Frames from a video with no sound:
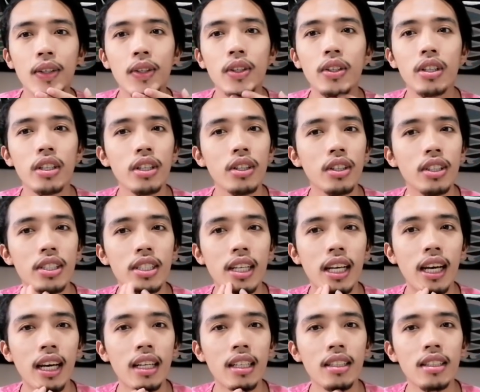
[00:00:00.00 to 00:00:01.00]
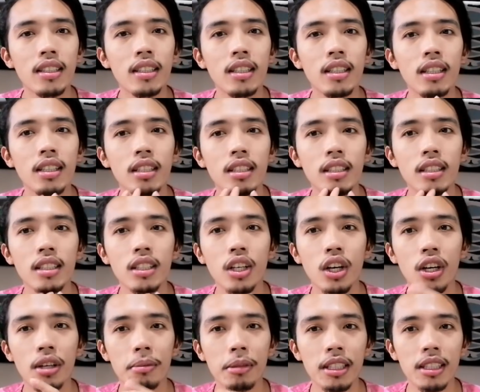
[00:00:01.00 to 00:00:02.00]
or your channel,
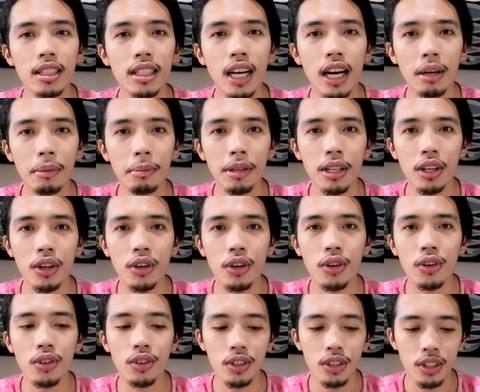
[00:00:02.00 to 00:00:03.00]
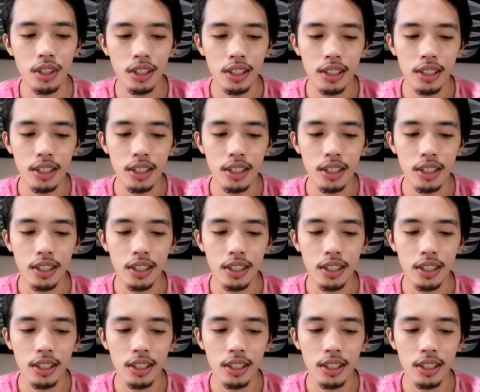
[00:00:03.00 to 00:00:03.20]
comment down below.